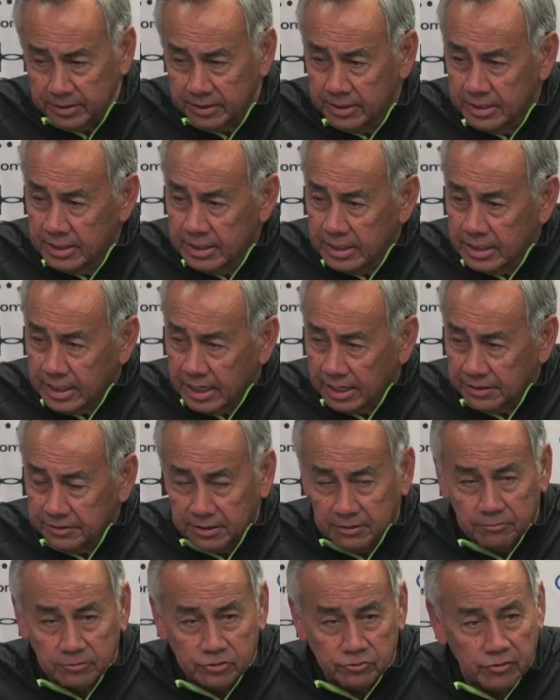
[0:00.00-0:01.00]
And I
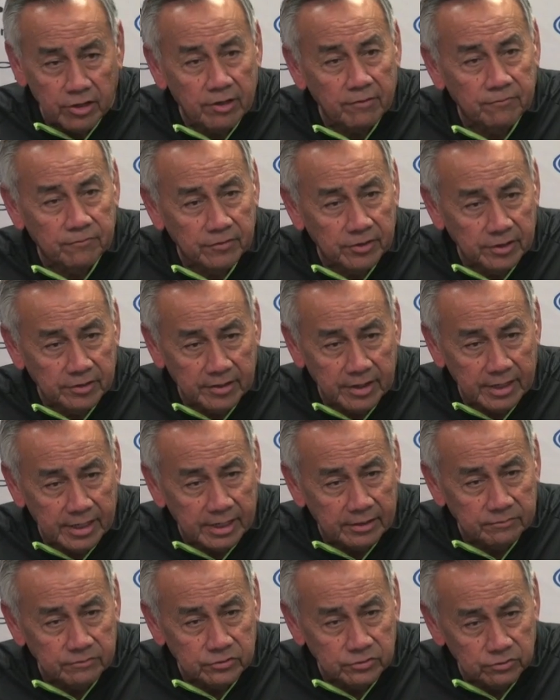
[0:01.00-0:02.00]
think we're trying to figure that out.